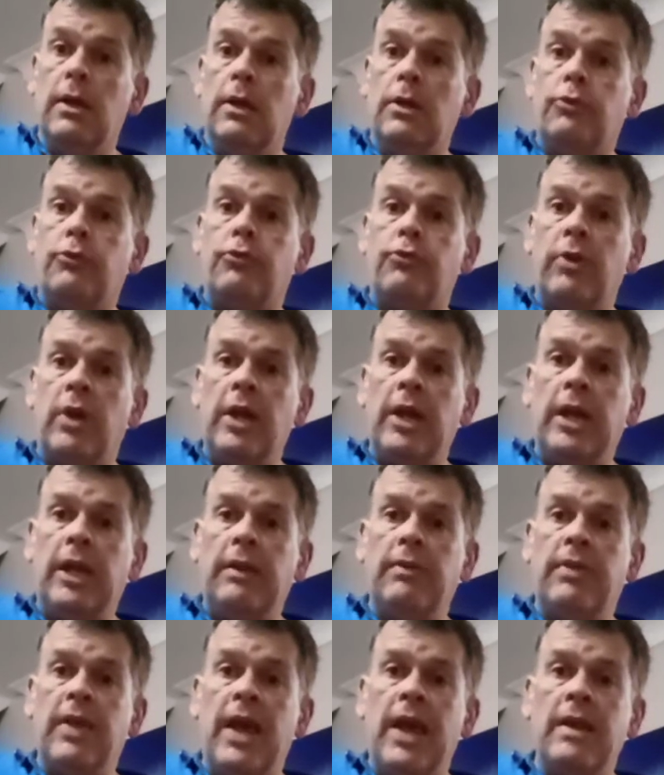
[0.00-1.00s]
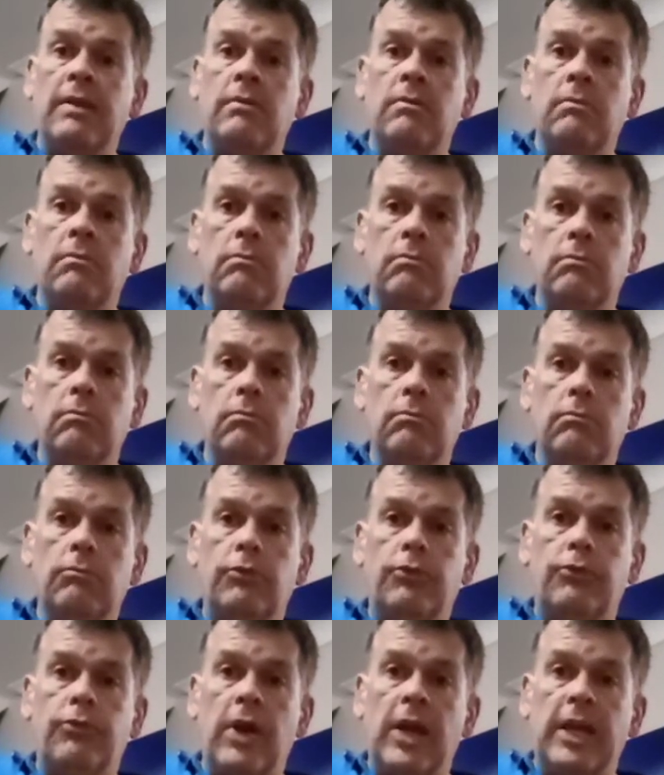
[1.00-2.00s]
try then
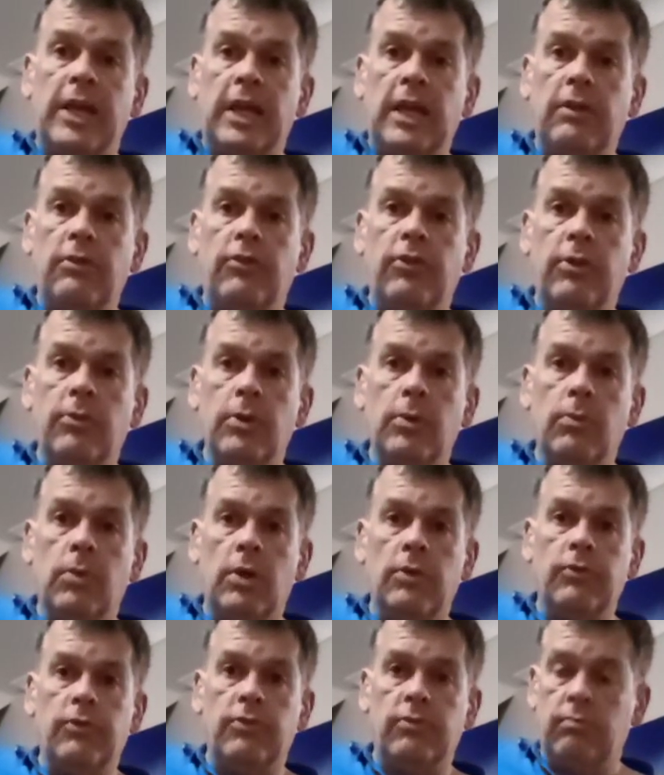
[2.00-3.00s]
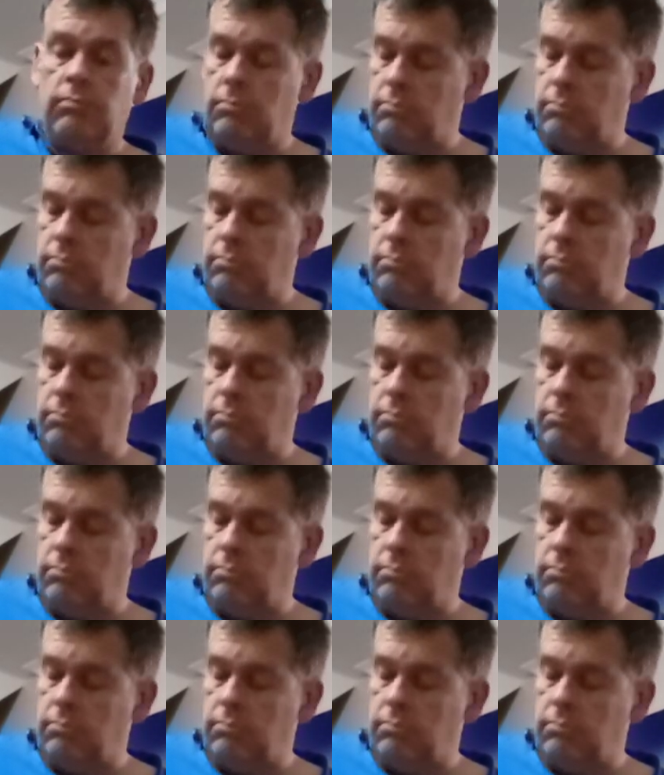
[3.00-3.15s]
striking two at once.